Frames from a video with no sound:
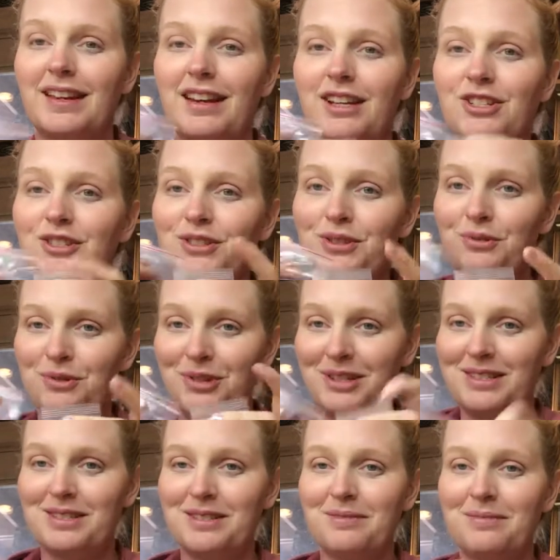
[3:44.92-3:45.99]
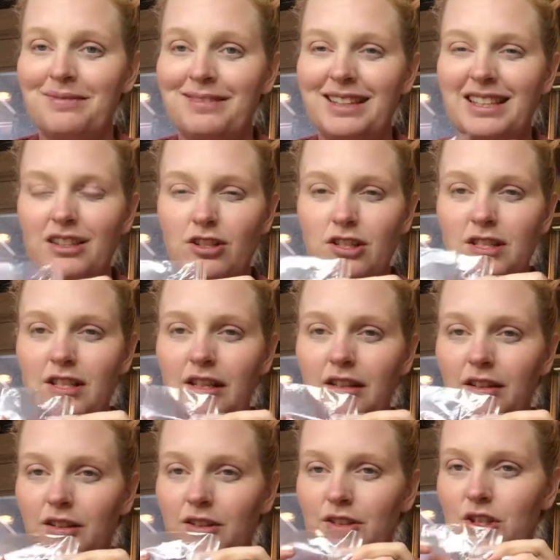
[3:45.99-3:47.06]
I just don't trust them. Like they're just a
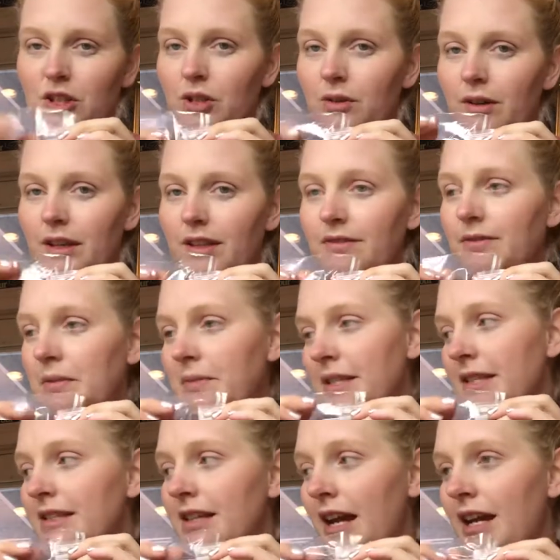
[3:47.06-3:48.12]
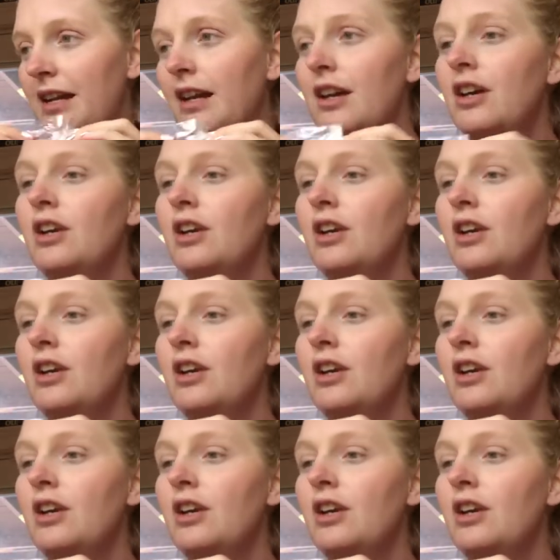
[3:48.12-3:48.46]
little too on the flimsy side.